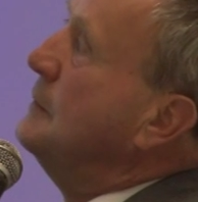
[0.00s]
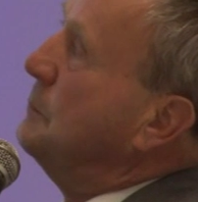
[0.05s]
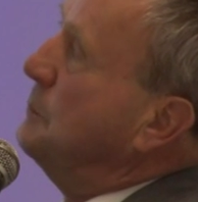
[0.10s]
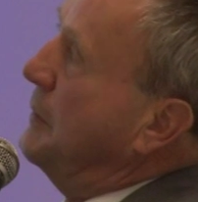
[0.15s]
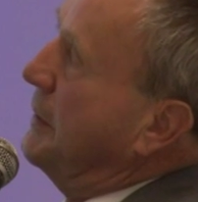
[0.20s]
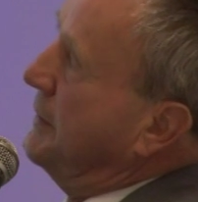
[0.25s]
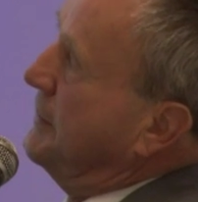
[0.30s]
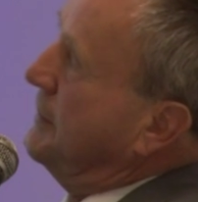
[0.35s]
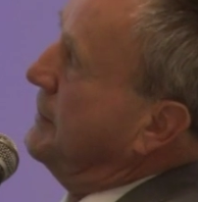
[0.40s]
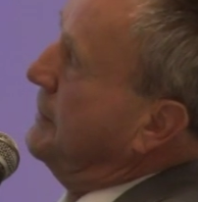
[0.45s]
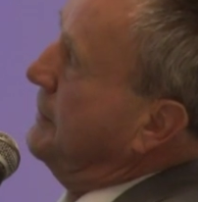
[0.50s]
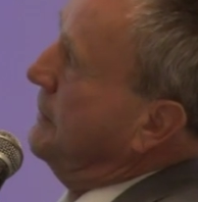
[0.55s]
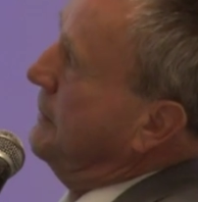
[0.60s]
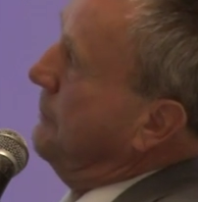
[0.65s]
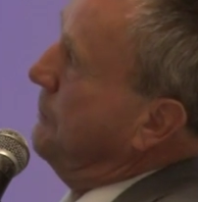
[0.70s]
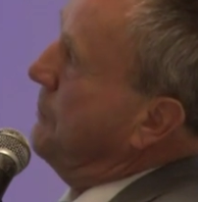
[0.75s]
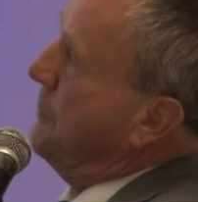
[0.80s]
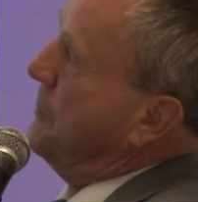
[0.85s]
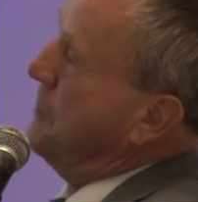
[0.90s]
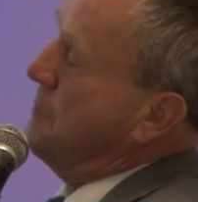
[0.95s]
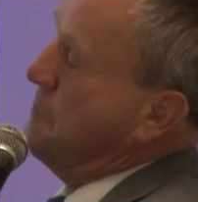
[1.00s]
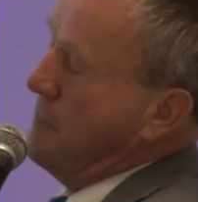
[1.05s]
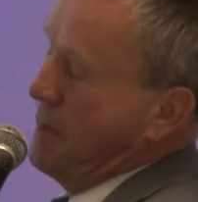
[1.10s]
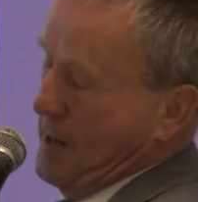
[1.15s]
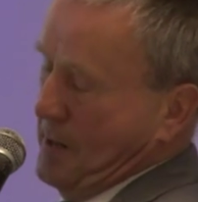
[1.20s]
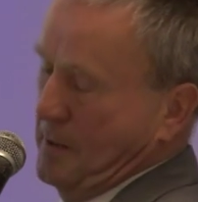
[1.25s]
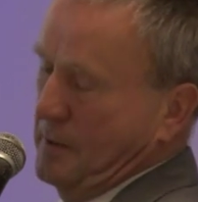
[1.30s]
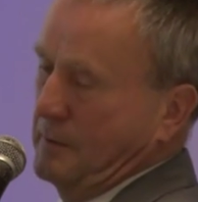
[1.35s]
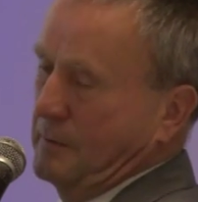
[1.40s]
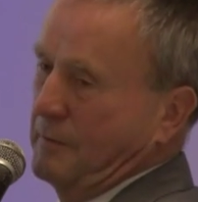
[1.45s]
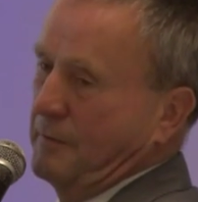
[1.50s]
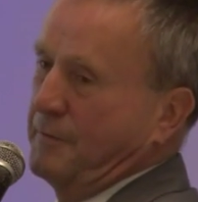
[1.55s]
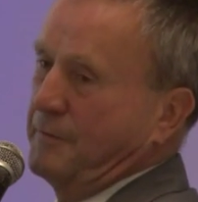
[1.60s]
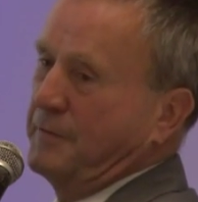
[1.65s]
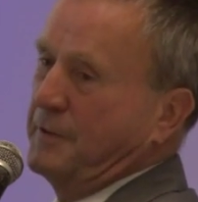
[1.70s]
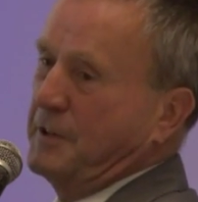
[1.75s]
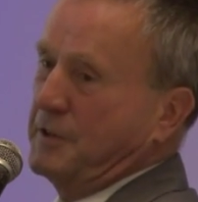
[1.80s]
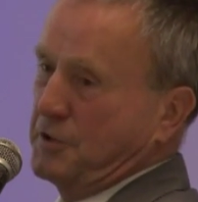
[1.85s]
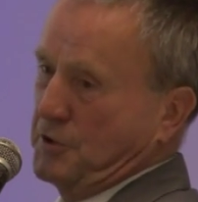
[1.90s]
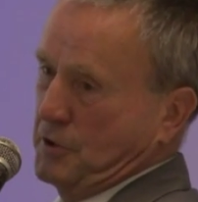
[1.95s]
But the main
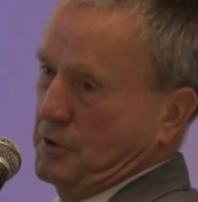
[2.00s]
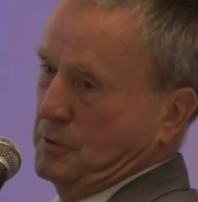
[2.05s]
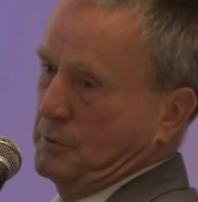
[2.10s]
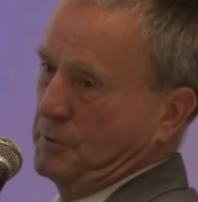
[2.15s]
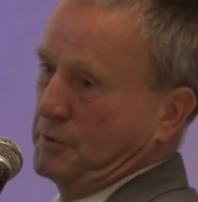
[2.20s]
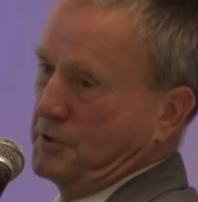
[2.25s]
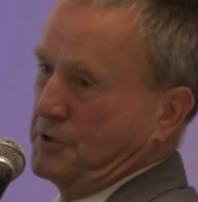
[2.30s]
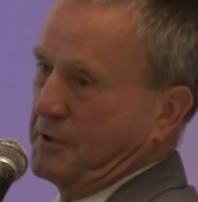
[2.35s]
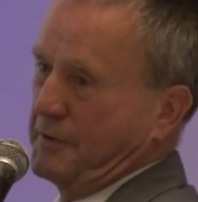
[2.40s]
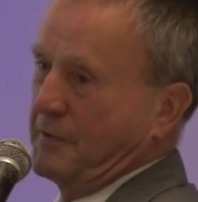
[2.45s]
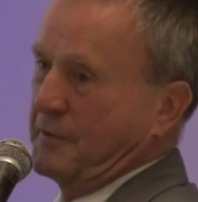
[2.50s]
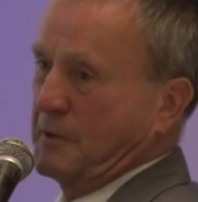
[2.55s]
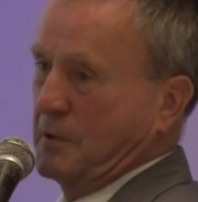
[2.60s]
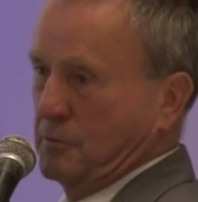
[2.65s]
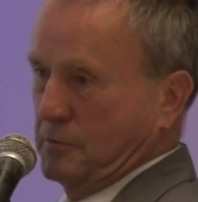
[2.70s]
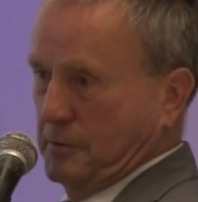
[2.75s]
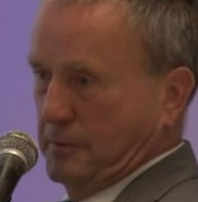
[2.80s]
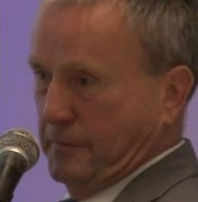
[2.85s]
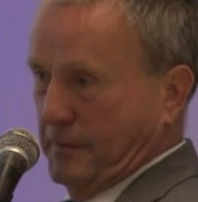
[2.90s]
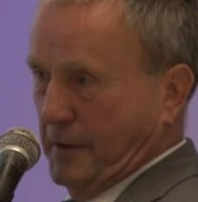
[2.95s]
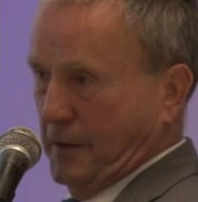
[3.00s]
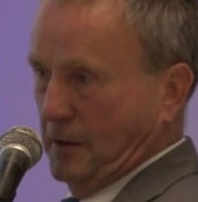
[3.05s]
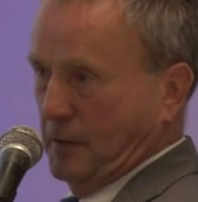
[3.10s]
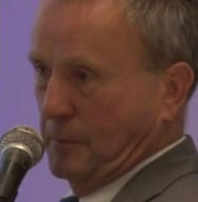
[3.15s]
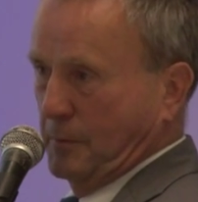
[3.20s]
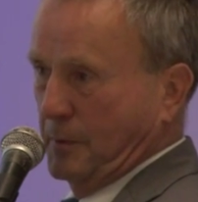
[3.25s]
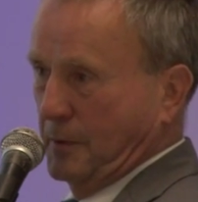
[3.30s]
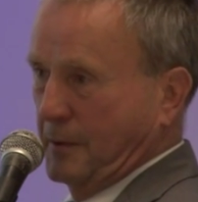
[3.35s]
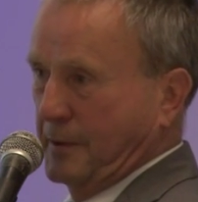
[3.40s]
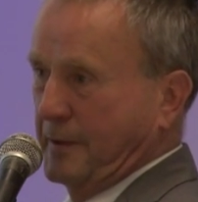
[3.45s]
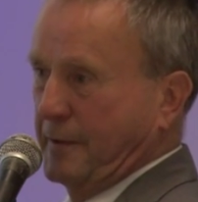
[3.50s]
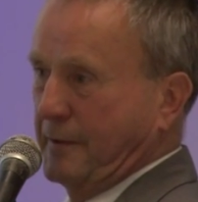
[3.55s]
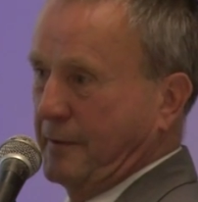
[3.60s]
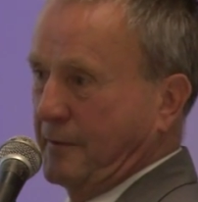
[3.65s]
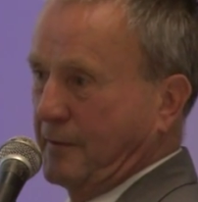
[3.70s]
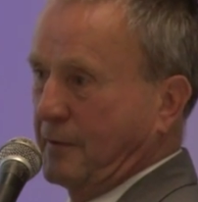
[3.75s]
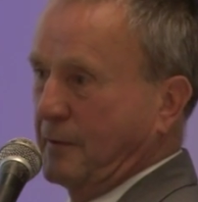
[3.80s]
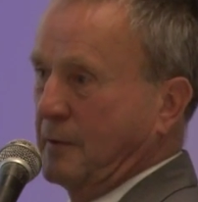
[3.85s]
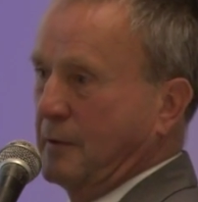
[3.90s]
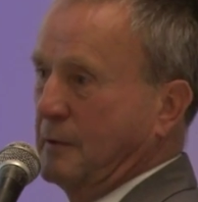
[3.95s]
feature which is now available
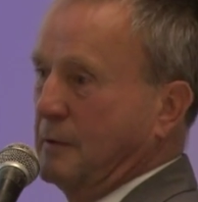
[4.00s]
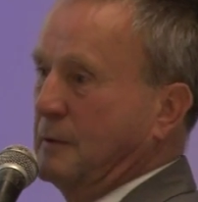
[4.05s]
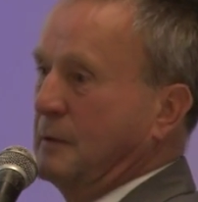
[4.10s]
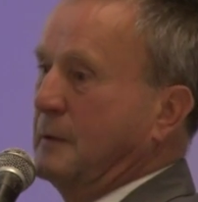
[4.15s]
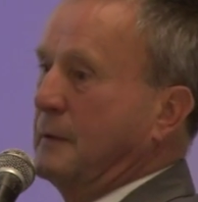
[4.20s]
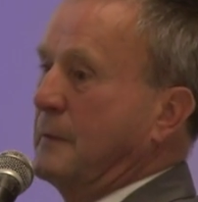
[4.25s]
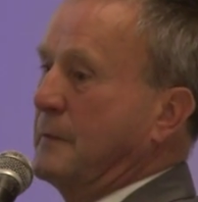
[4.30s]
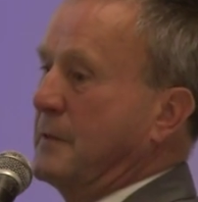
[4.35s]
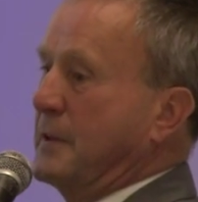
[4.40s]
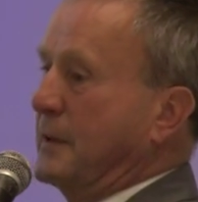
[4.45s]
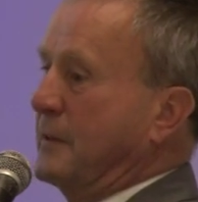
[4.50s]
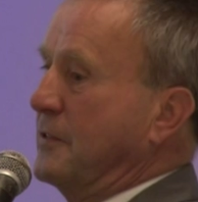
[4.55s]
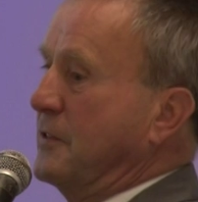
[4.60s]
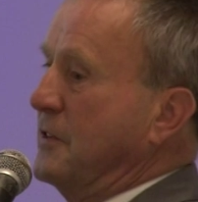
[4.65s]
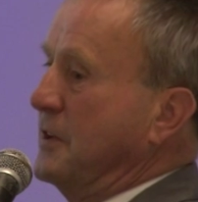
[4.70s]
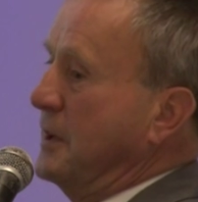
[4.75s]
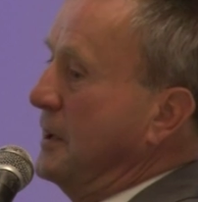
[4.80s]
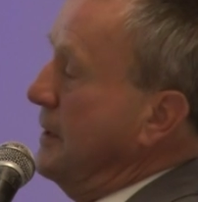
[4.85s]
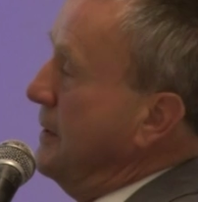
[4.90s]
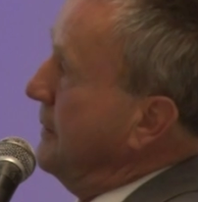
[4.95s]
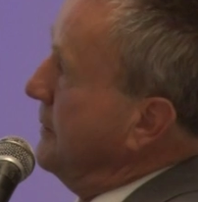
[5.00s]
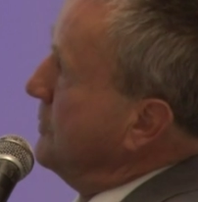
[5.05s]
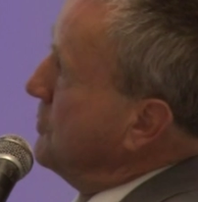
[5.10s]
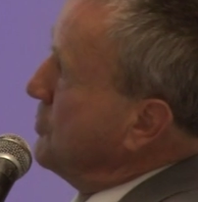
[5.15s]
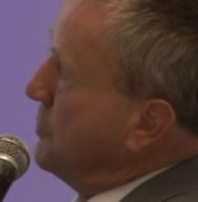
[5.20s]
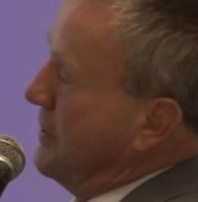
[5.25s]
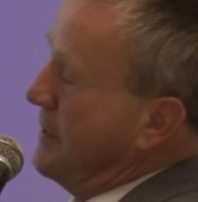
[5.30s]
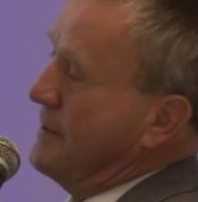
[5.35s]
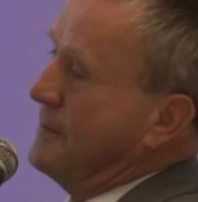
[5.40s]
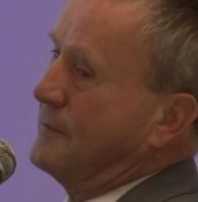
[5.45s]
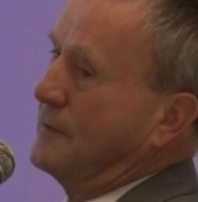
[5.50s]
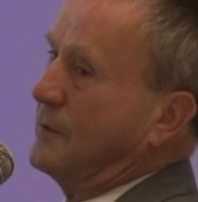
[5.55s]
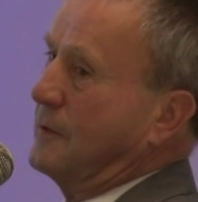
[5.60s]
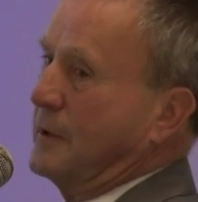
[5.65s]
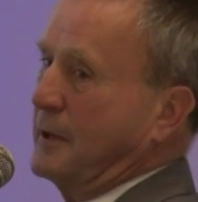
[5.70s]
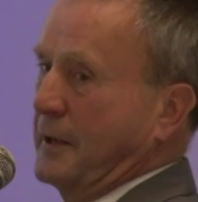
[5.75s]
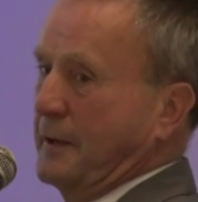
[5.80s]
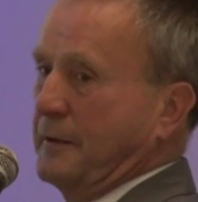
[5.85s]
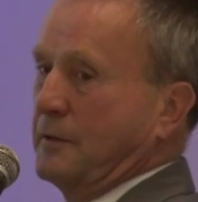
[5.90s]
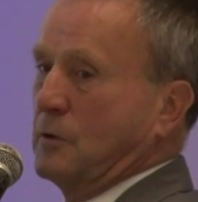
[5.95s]
is that the trains
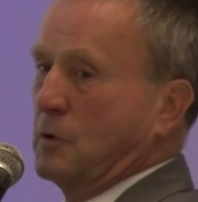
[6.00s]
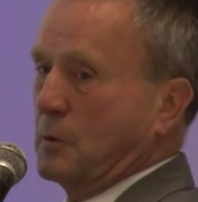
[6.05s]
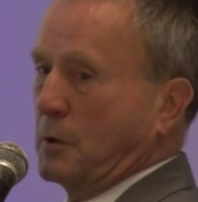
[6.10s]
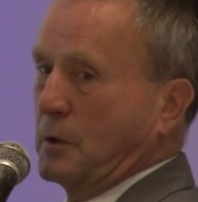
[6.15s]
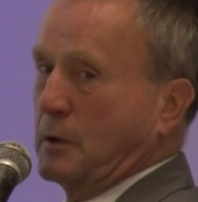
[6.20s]
can